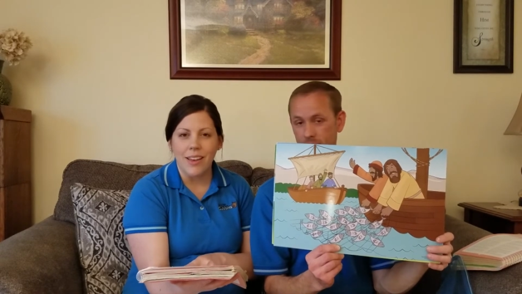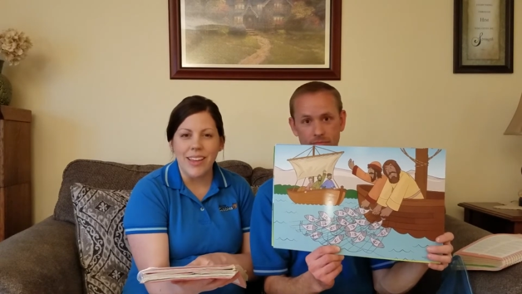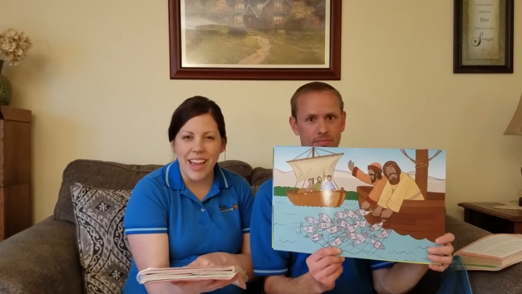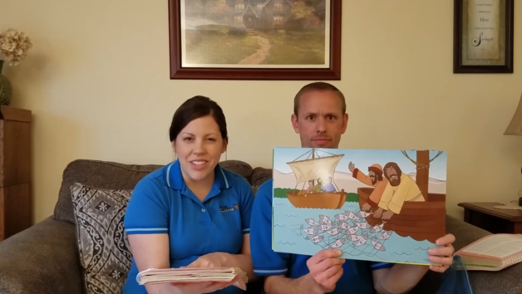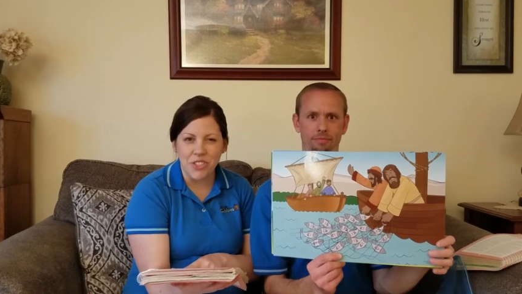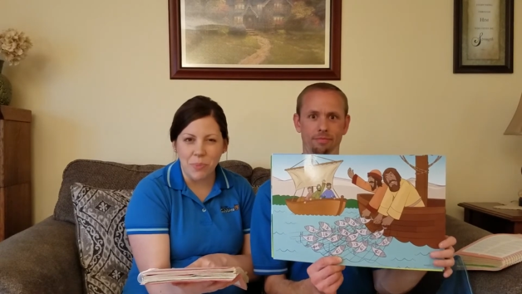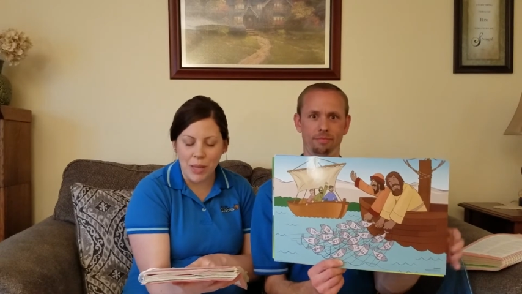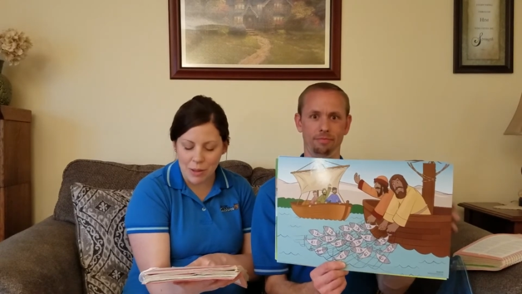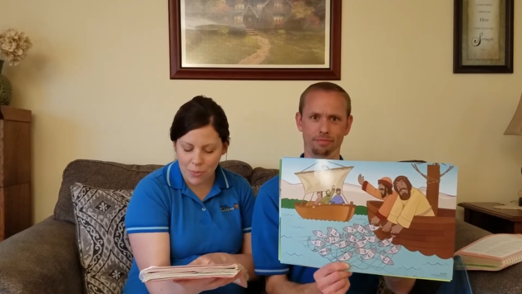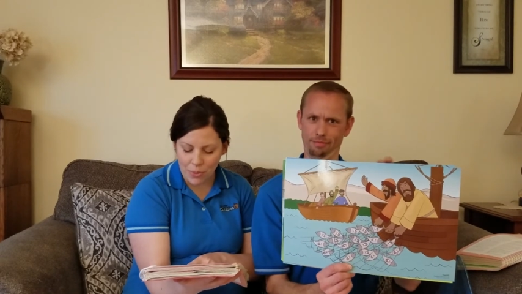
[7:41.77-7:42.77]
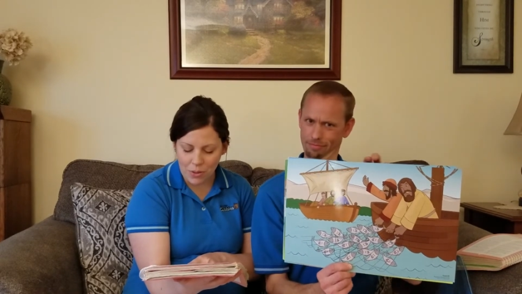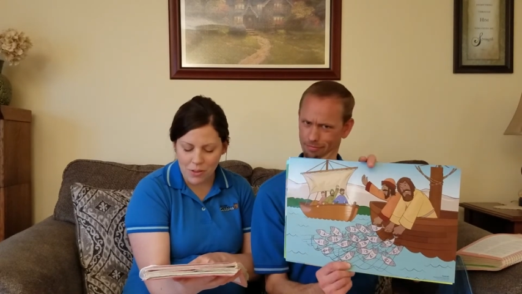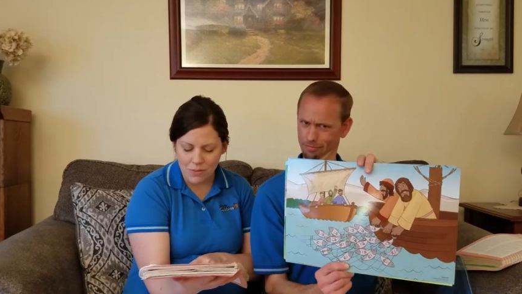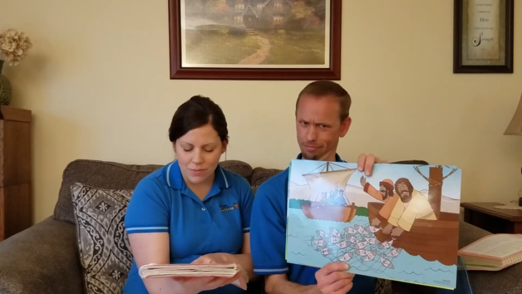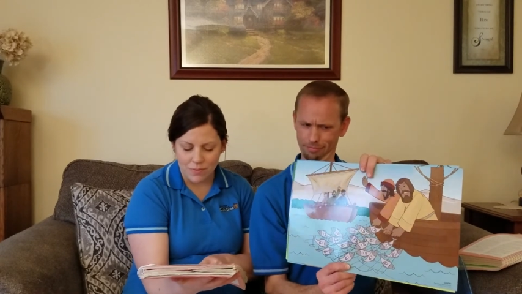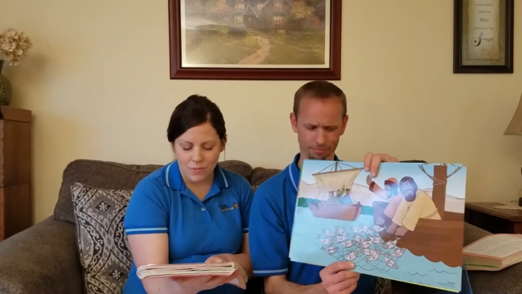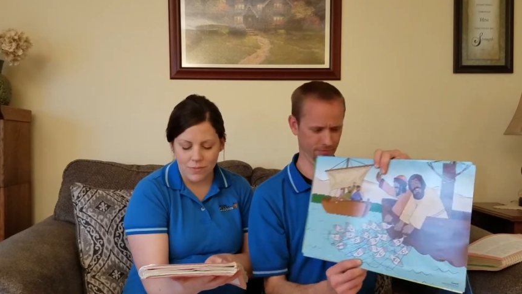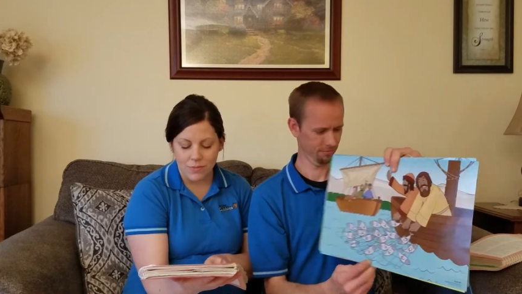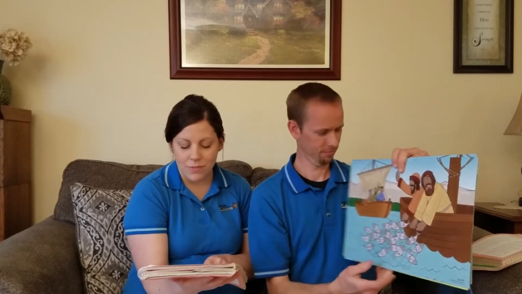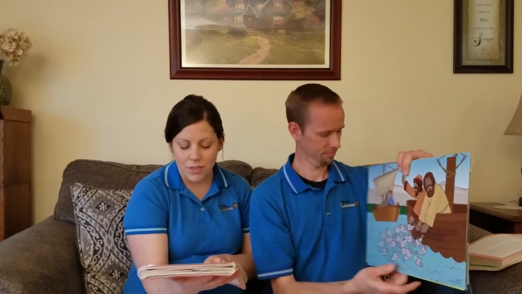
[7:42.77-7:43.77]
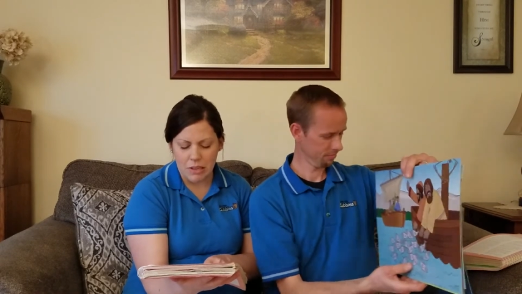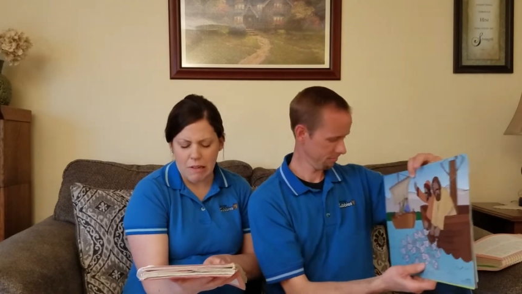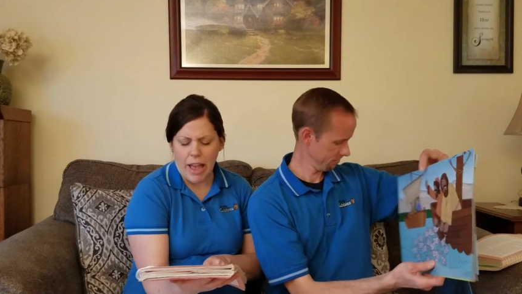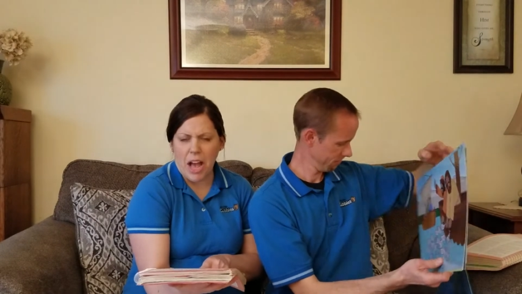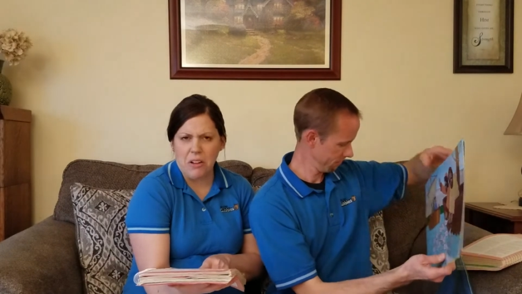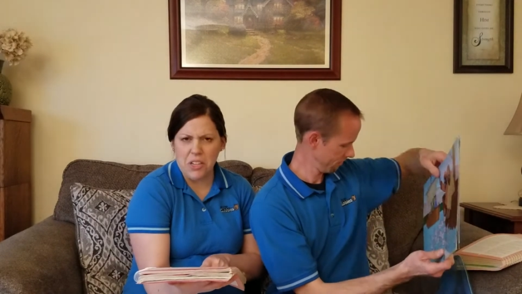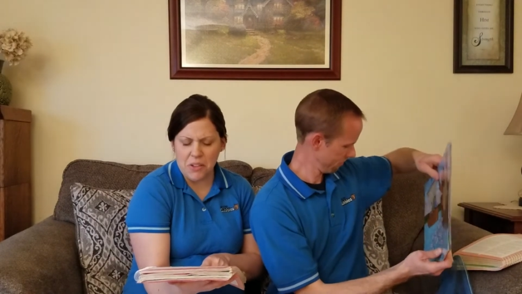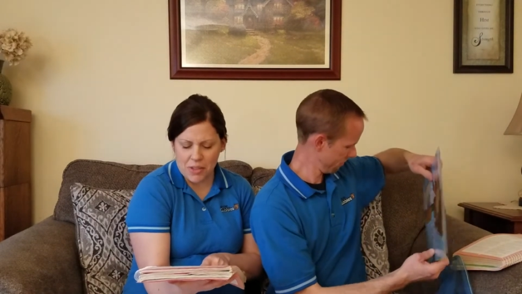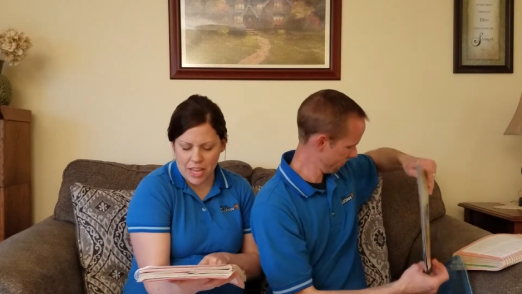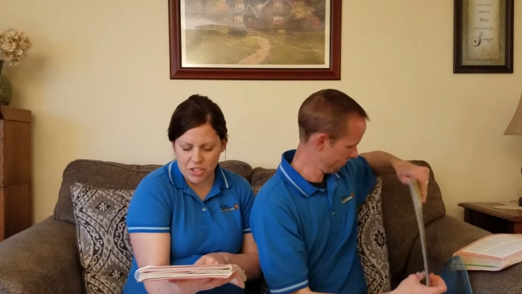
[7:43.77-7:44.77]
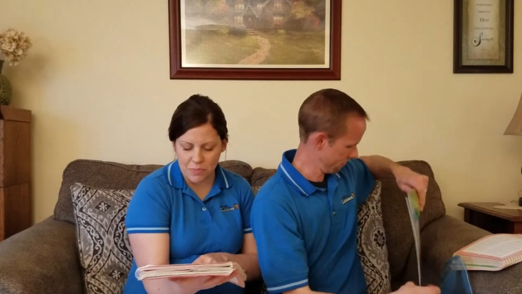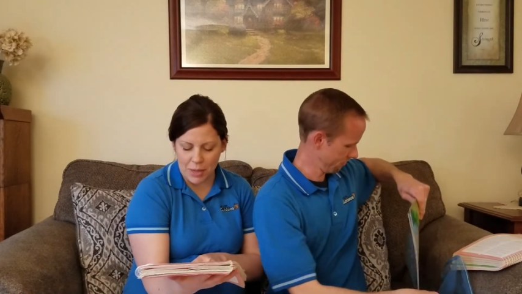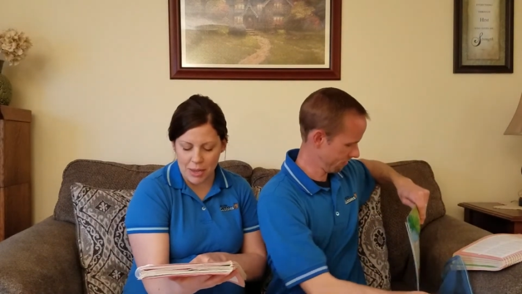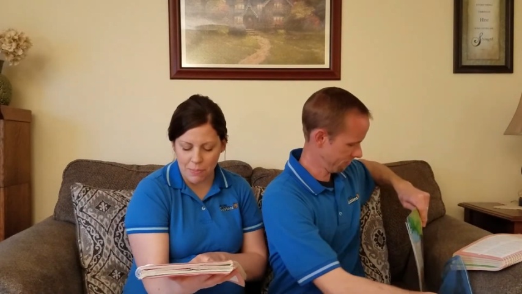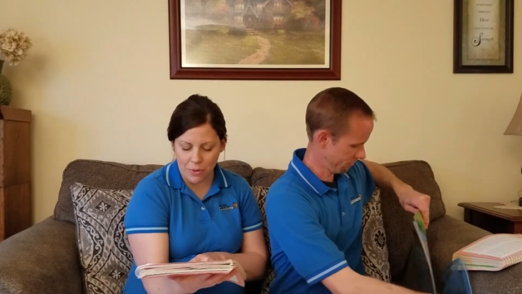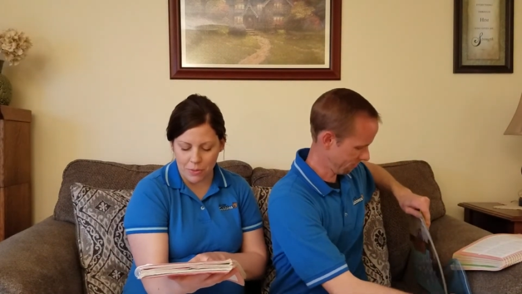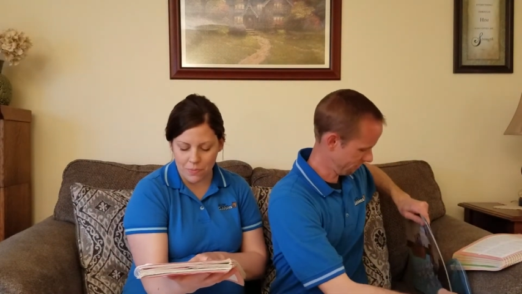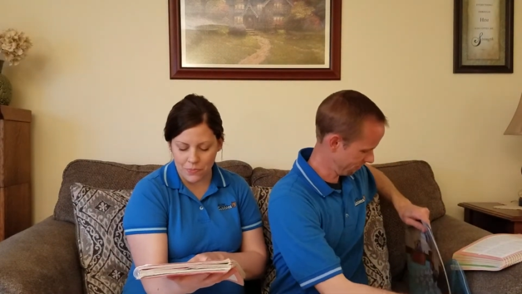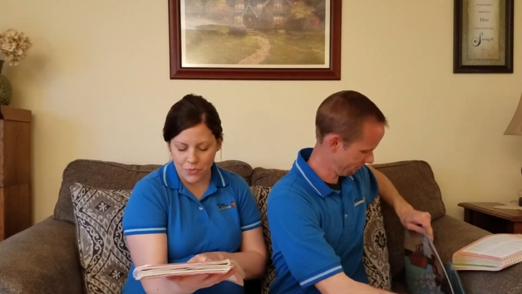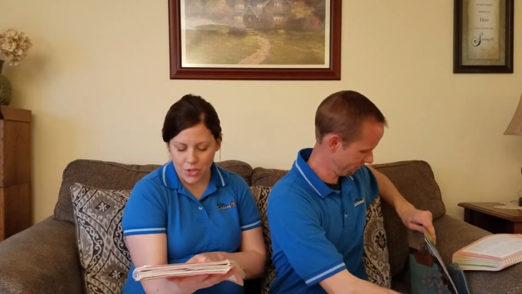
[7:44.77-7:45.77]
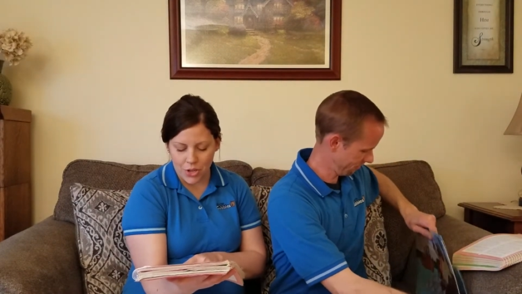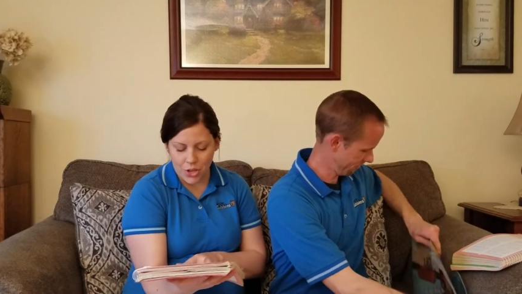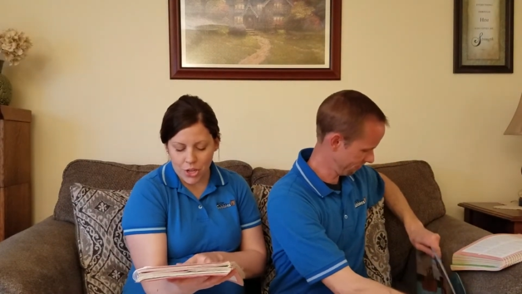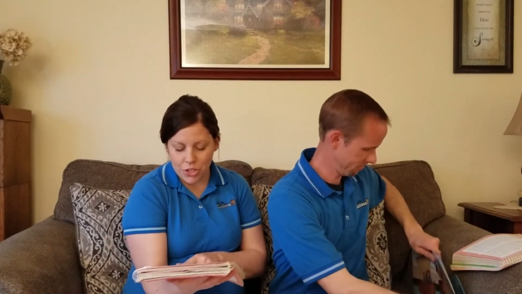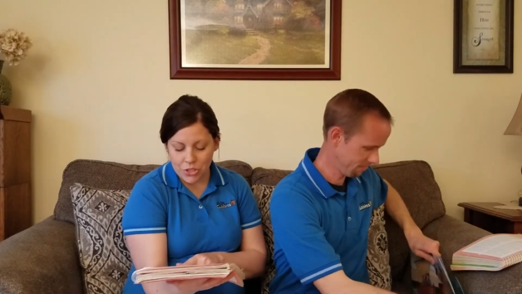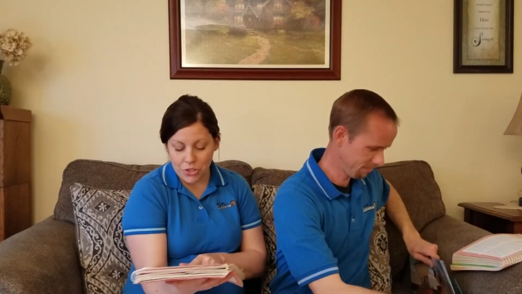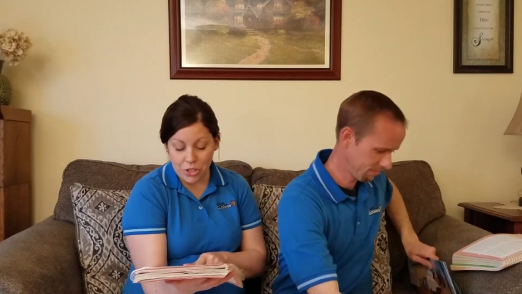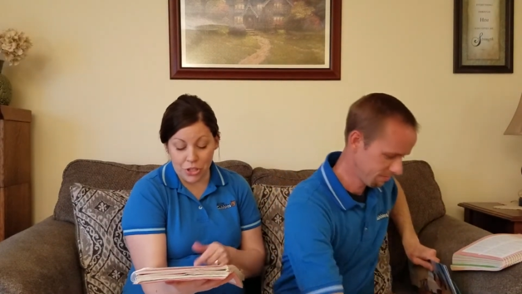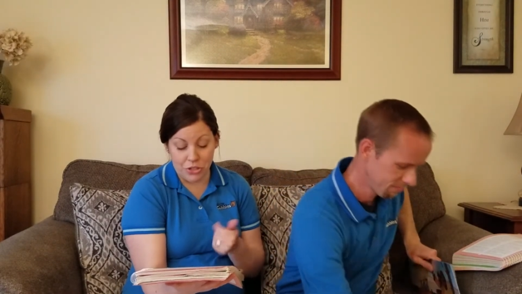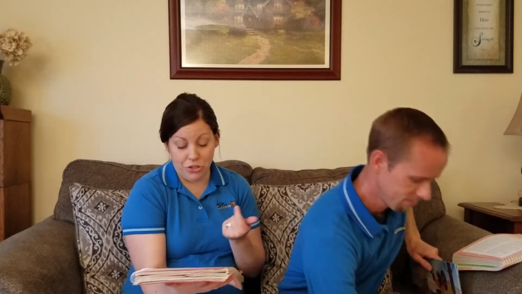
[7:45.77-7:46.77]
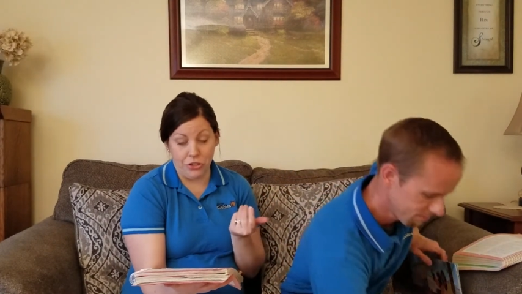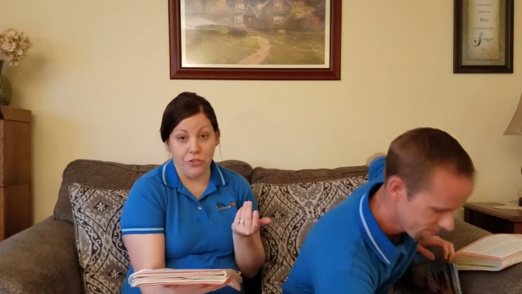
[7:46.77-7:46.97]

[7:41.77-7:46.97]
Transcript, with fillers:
Speaker 1: Catch people? How do you catch people? Do you use your